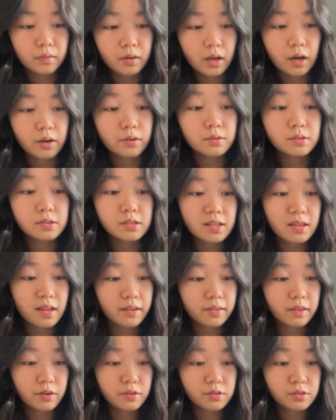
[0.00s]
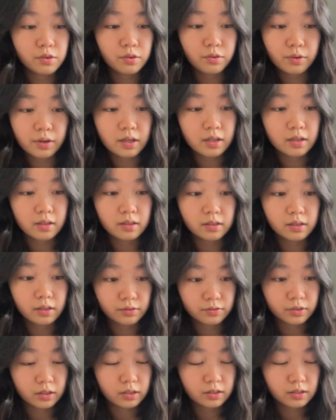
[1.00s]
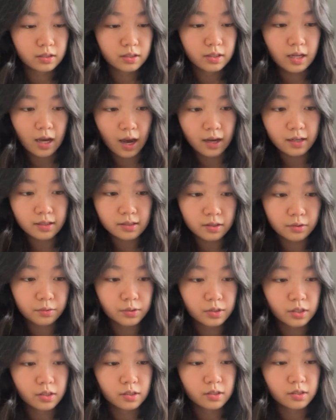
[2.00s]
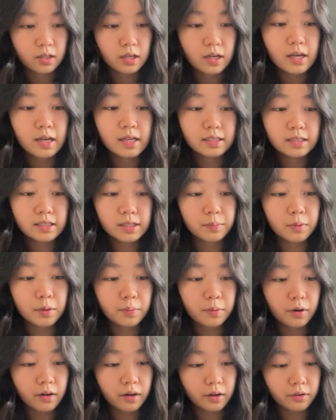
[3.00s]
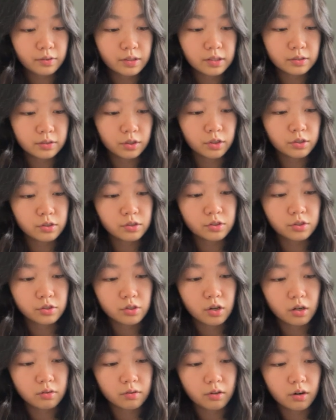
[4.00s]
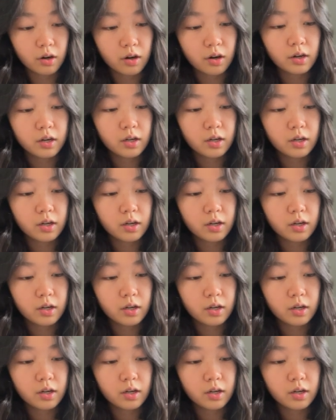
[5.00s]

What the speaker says: You'll see that there's three different tasks, which is similar product research, genre,